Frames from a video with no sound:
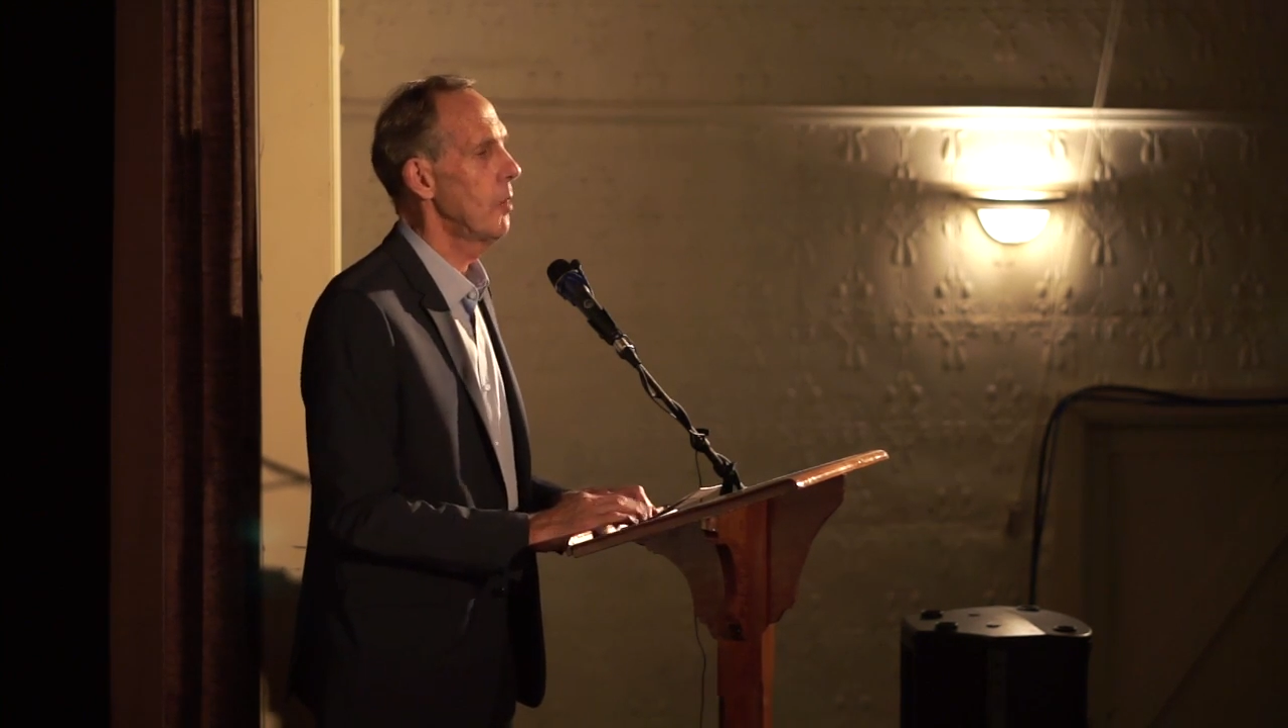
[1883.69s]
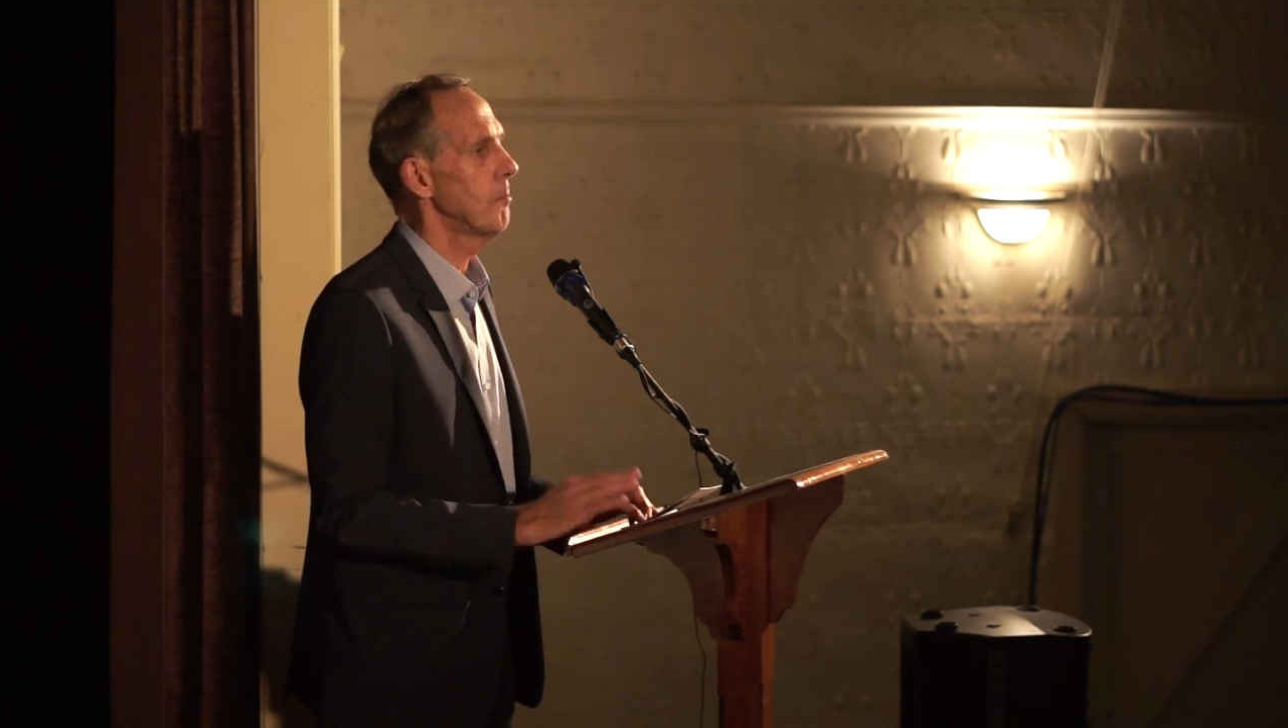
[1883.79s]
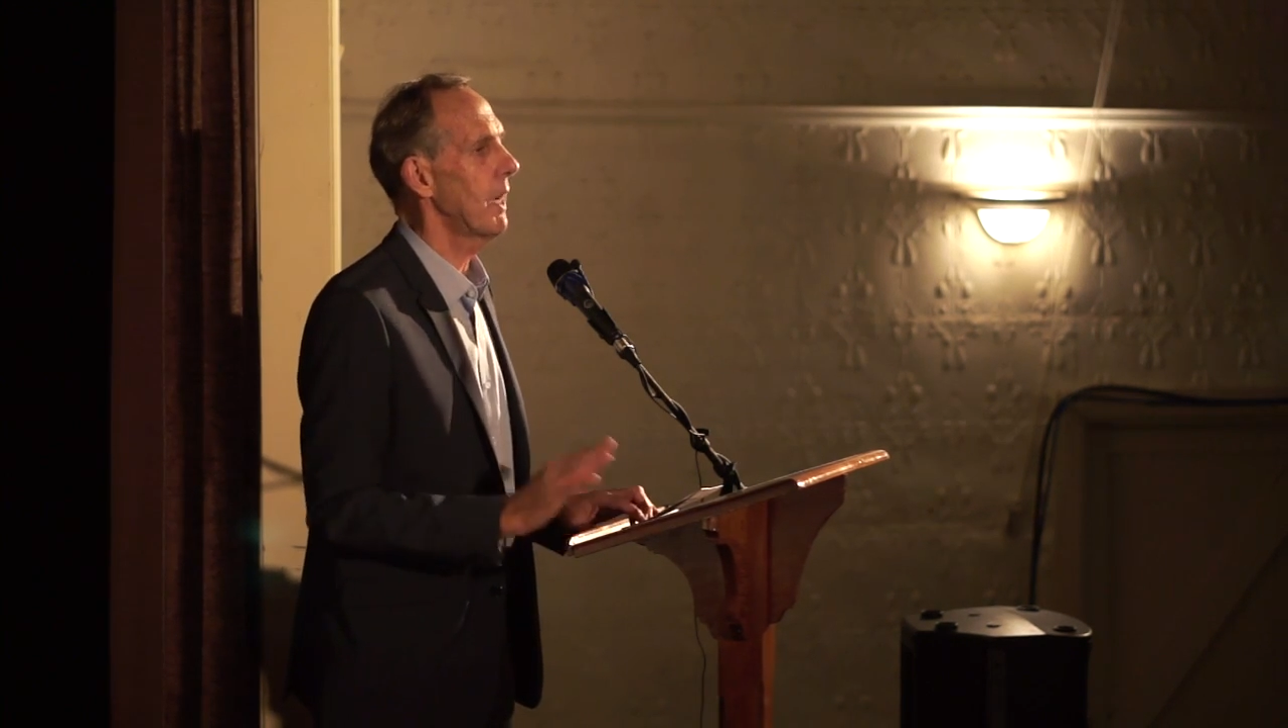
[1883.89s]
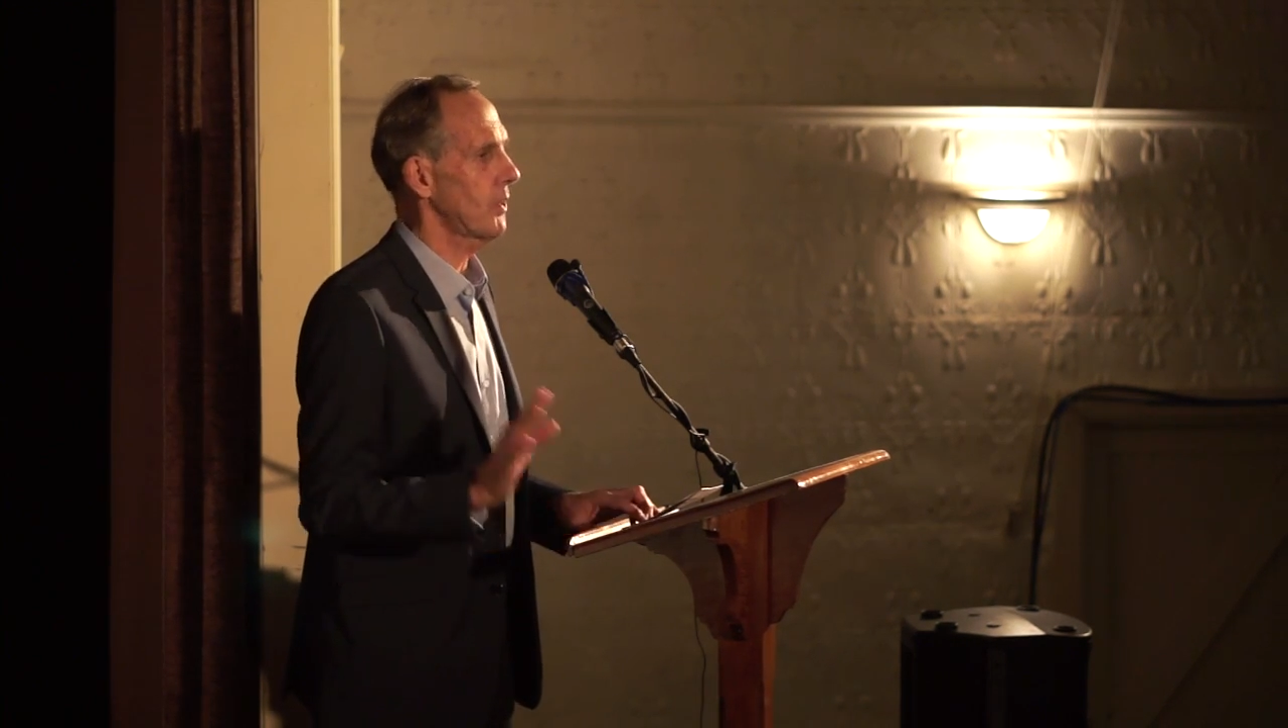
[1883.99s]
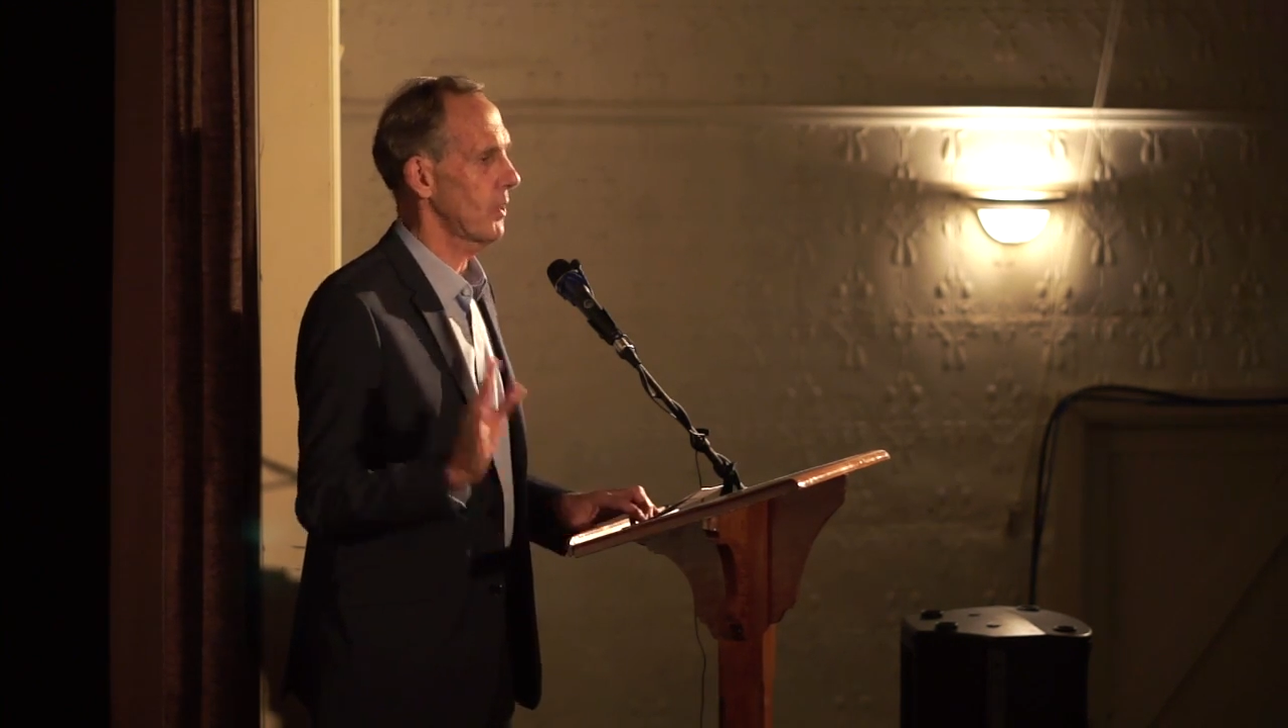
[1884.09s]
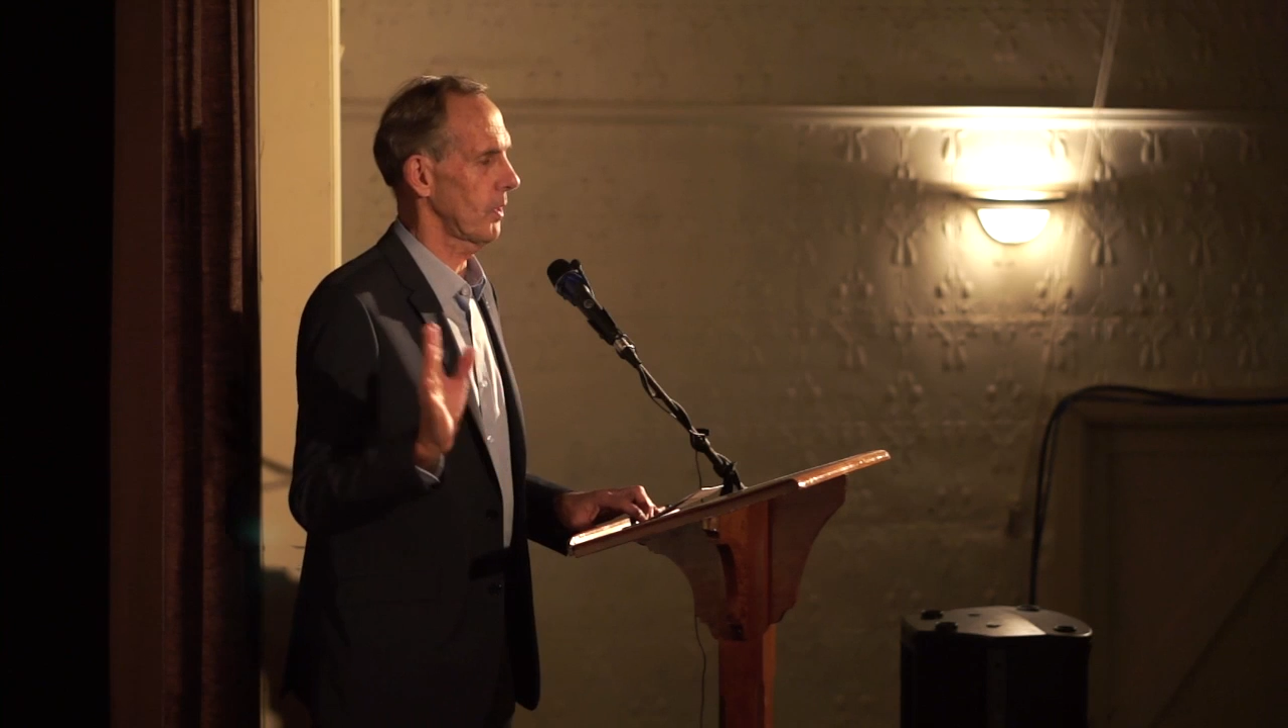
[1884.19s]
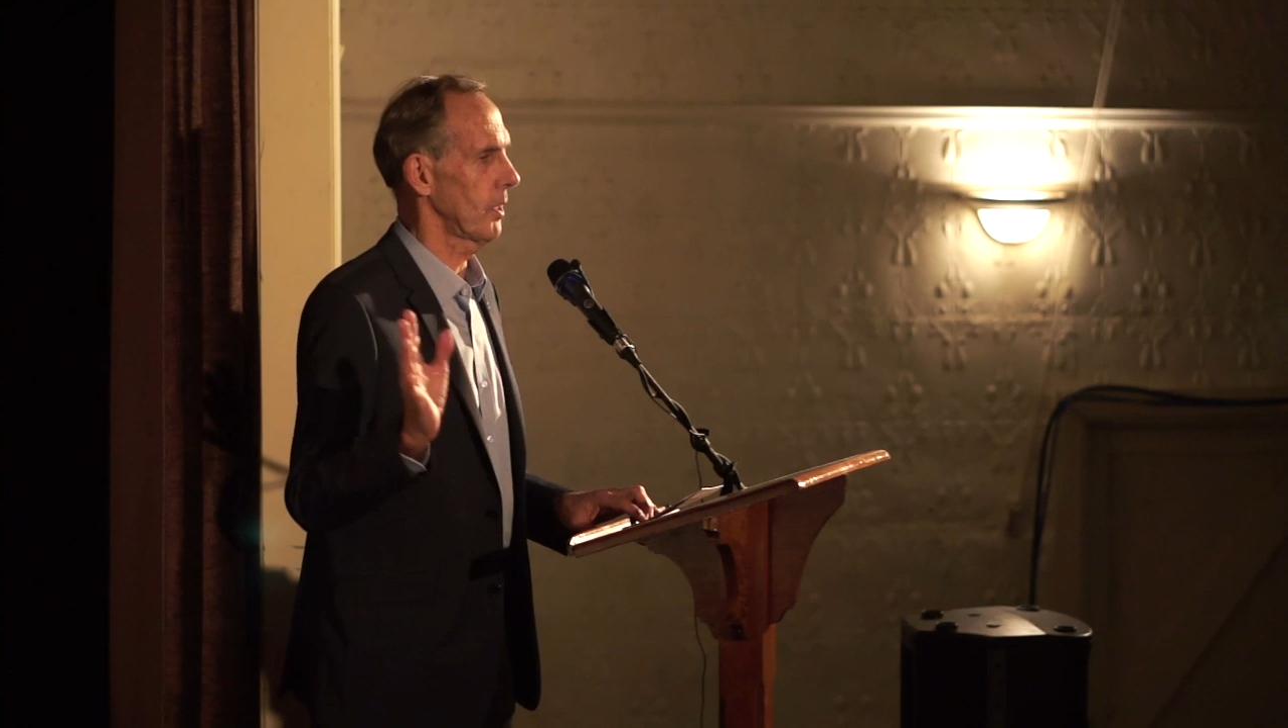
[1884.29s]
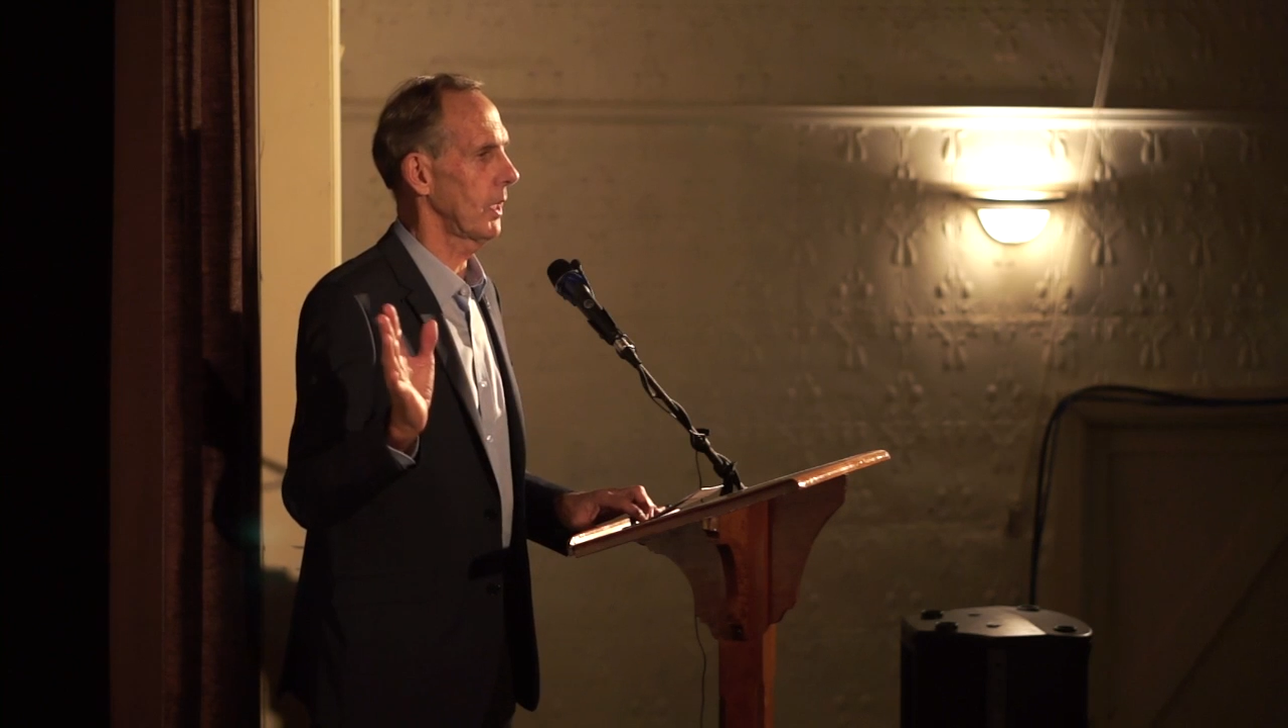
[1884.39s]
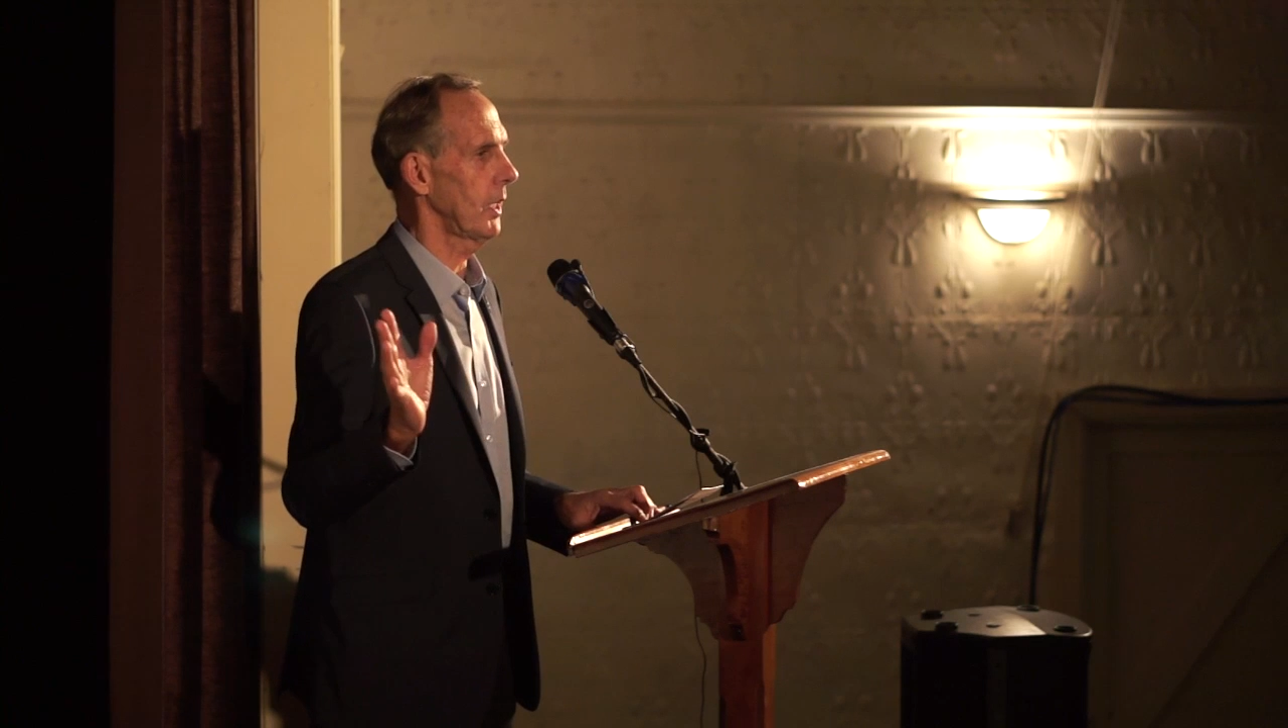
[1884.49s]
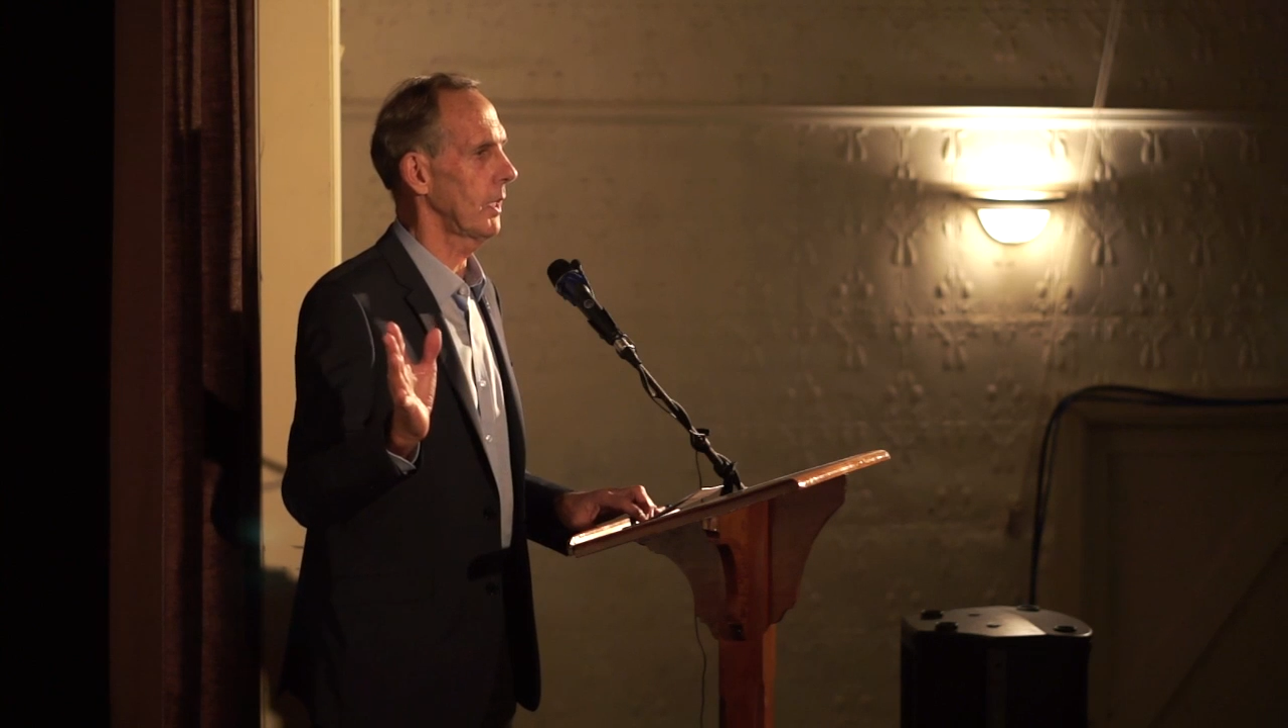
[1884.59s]
Much of
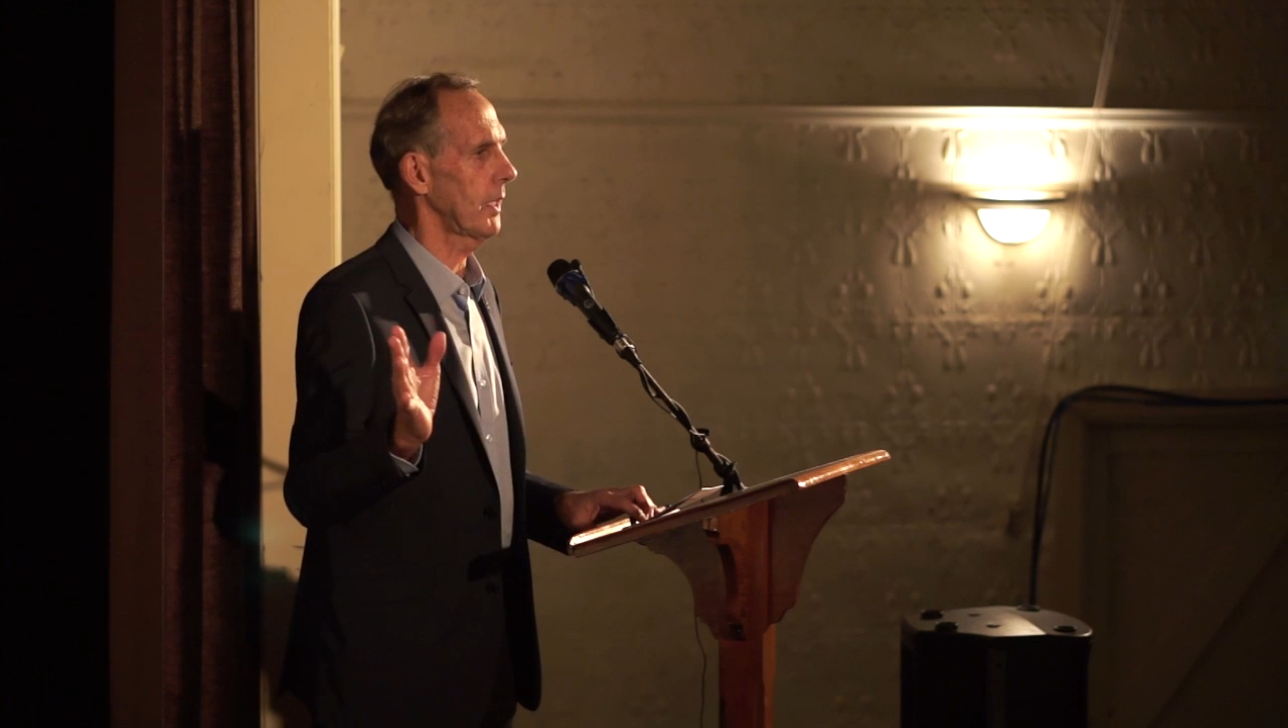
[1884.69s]
the